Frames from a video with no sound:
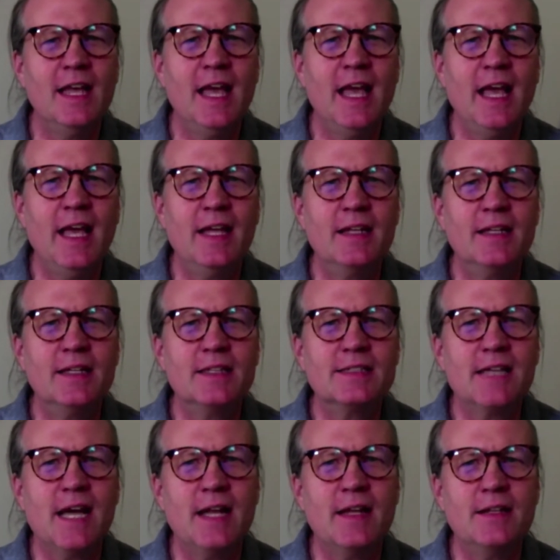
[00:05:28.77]
and
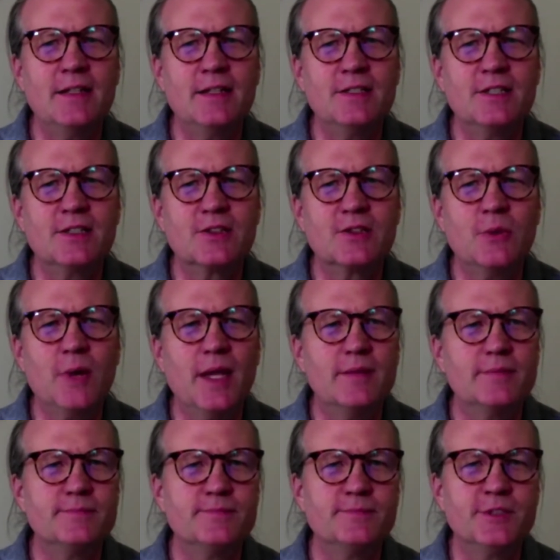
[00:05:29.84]
decided to just quit,
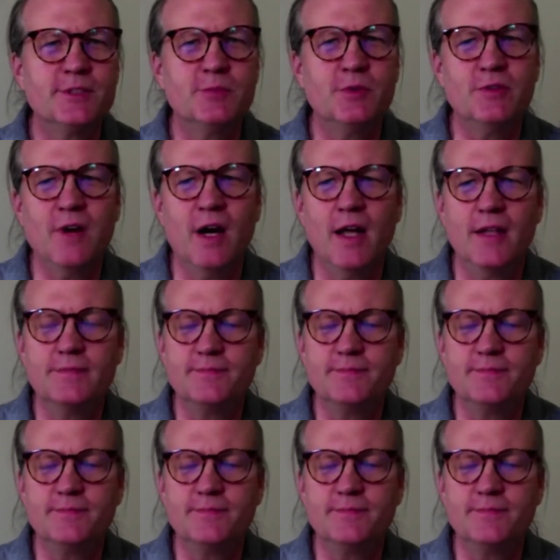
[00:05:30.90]
just move on.